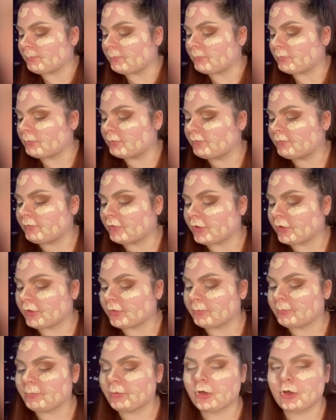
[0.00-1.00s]
for
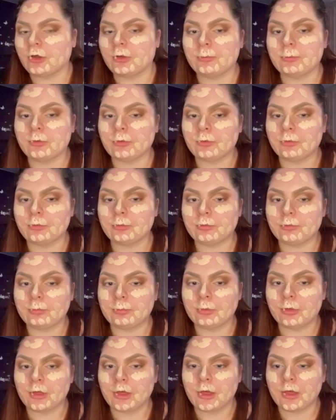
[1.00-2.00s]
purples,
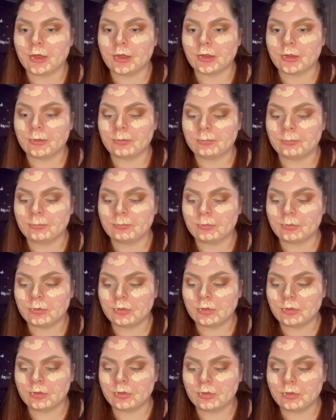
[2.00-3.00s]

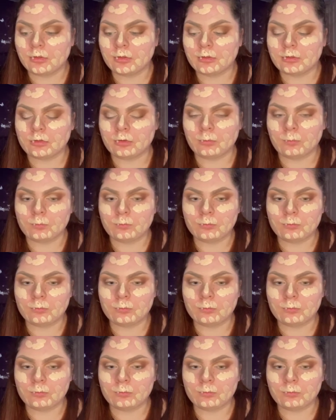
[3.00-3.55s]
no,